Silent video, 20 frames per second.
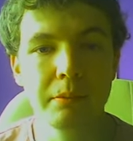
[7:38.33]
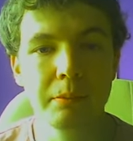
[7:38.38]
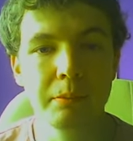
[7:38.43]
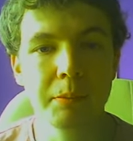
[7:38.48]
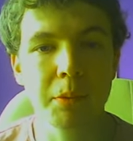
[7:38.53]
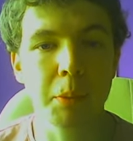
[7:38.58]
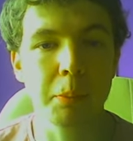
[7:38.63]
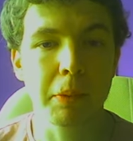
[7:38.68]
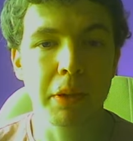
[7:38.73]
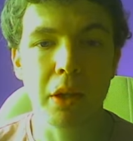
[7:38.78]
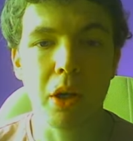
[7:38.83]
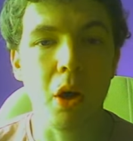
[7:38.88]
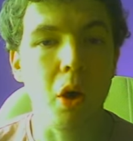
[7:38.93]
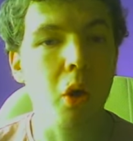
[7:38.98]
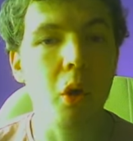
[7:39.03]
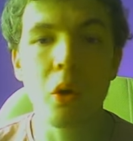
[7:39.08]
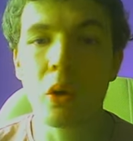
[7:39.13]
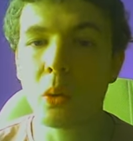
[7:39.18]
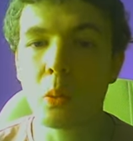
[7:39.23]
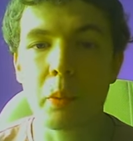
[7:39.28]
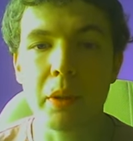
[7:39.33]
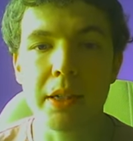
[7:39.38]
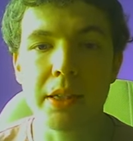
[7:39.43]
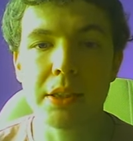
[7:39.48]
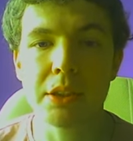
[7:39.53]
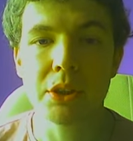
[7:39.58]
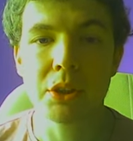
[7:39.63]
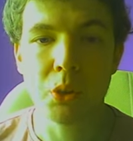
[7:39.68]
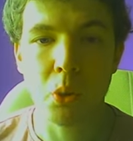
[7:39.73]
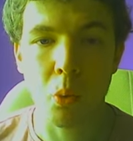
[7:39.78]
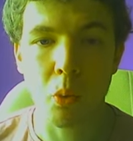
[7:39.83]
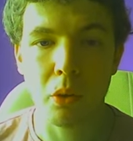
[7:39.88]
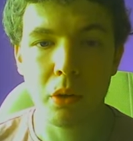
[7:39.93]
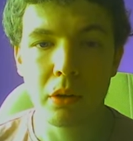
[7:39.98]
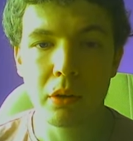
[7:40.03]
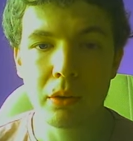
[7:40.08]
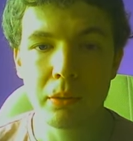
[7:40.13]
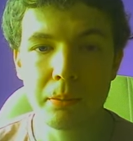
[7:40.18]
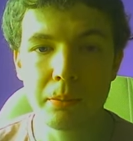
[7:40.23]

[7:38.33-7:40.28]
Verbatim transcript: you may always talk